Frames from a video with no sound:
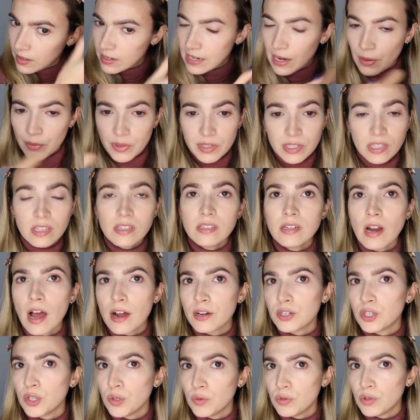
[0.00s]
Now this is
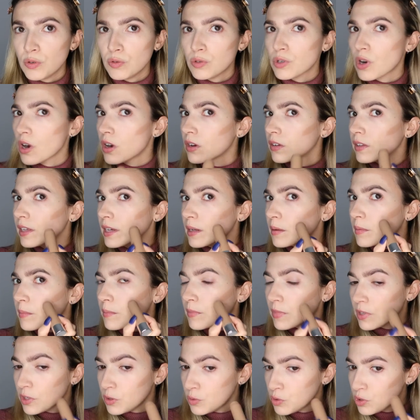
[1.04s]
not too, too dark. Like
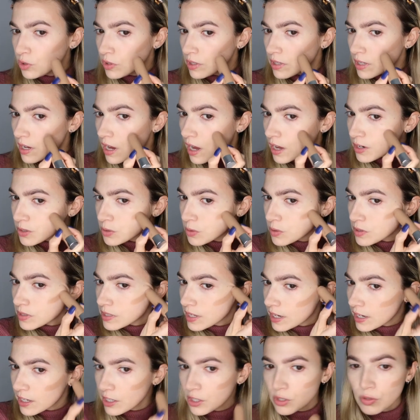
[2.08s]
usually the contours
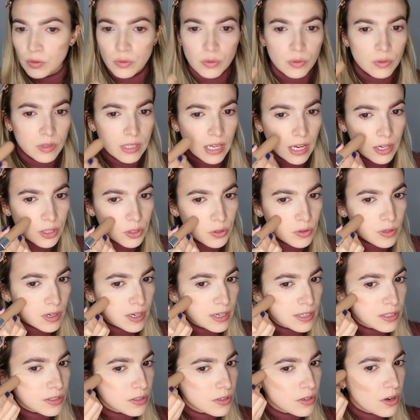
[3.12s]
that I use, as you
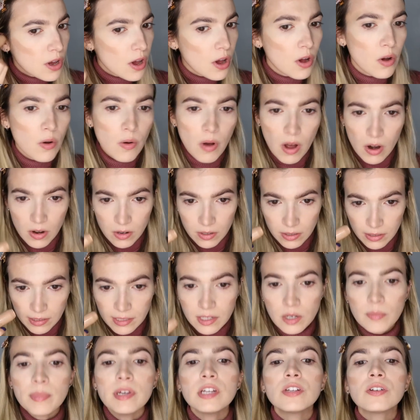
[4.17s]
guys know, are a
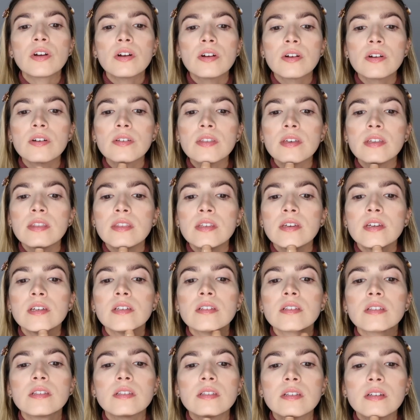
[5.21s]
little bit darker than
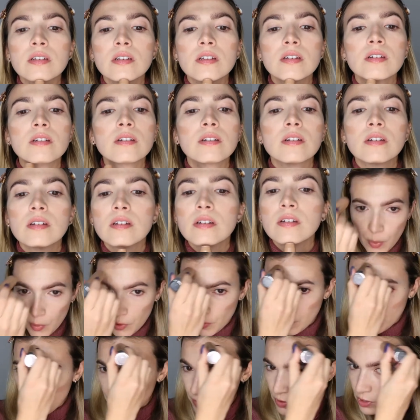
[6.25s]
this. We're
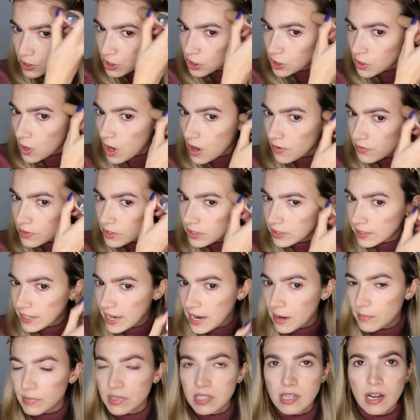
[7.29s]
going for soft
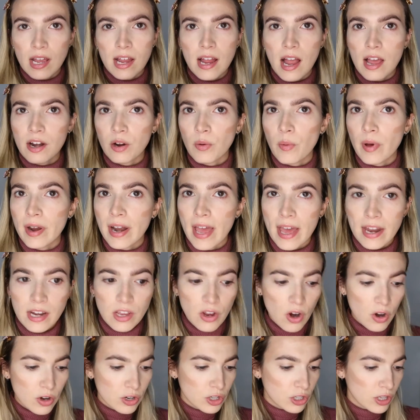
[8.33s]
glam today. I don't want any
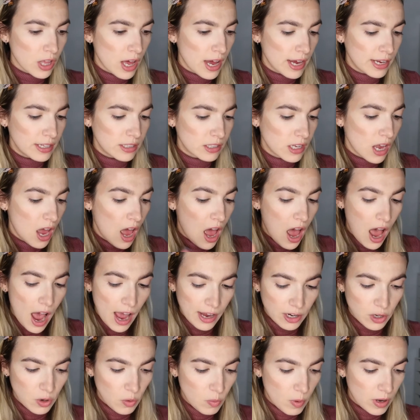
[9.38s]
harsh lines.
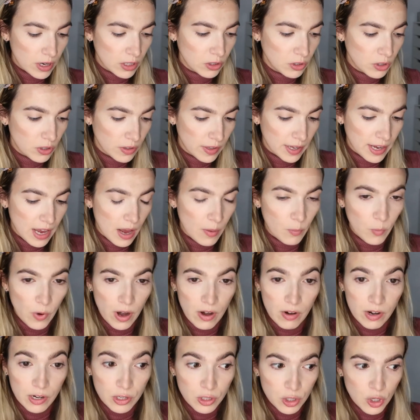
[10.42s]
I don't want to look like I'm
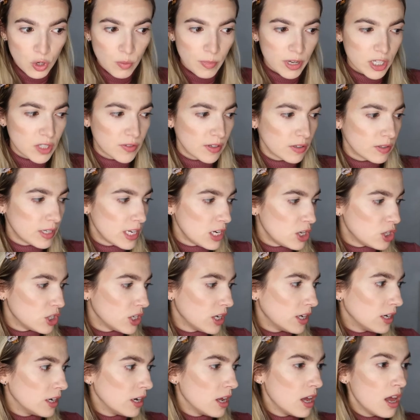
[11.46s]
wearing too much
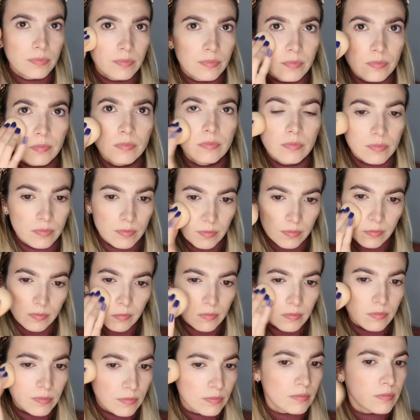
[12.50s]
foundation. I'm going to go
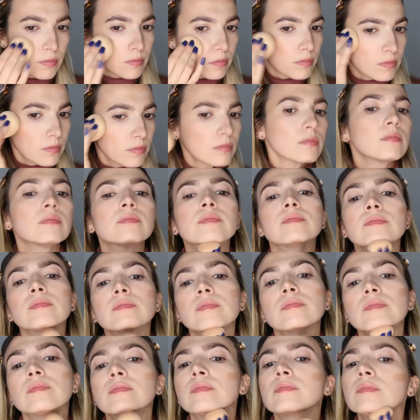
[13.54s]
in and I'm going to
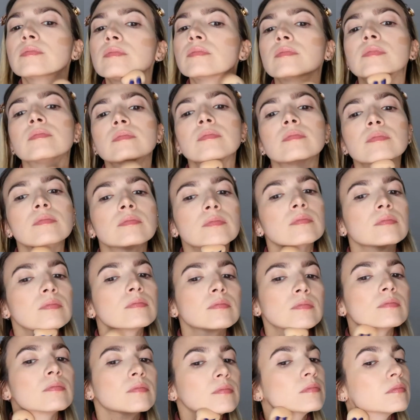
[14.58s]
stamp this in
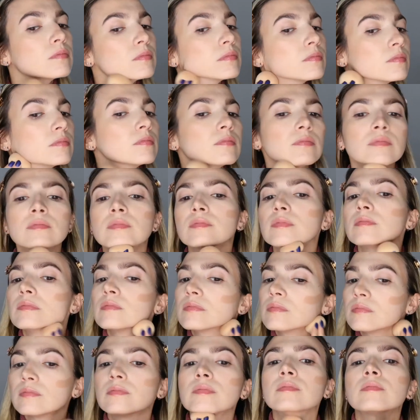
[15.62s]
and it's going to
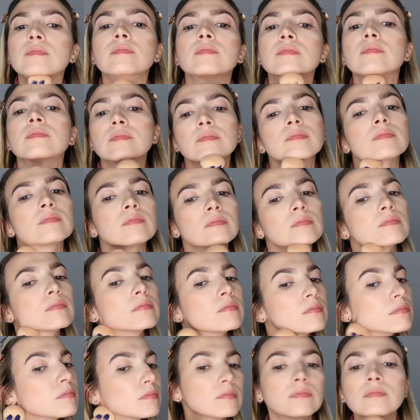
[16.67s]
give like a
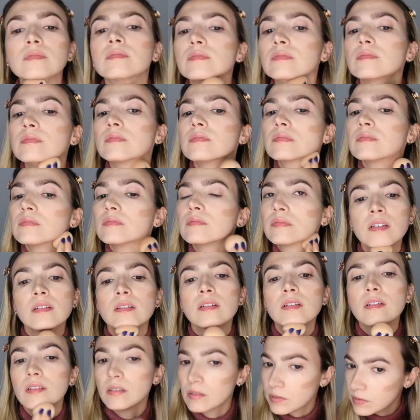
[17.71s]
really
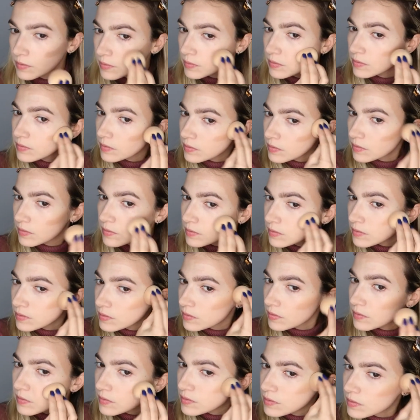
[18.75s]
subtle contour.
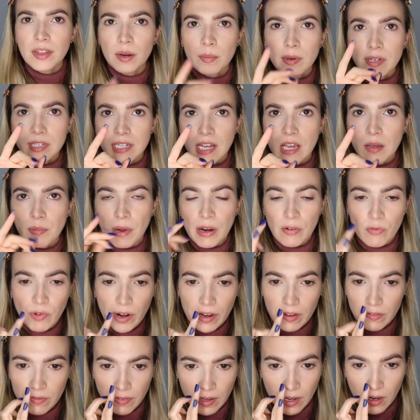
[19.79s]
And then I'm going to take my
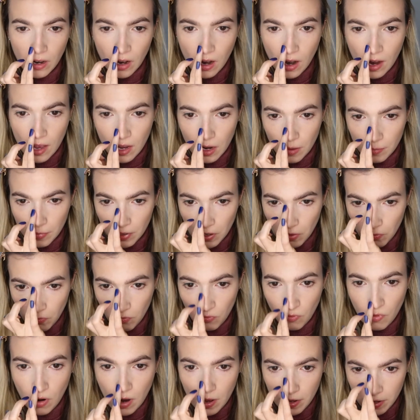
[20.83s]
ring finger and I'm going
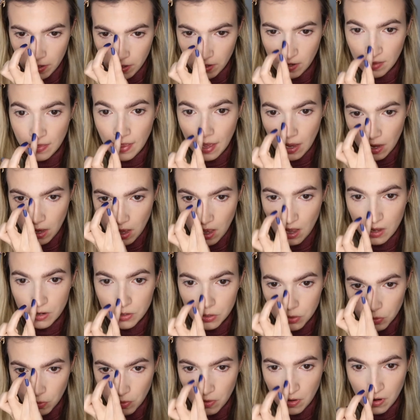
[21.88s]
to run that
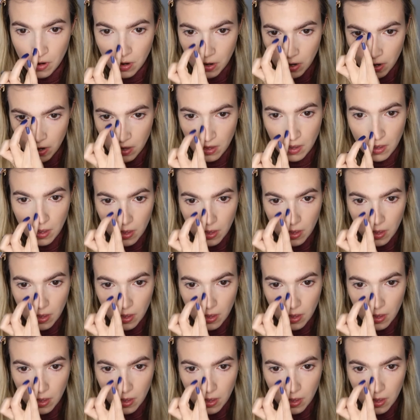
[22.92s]
contour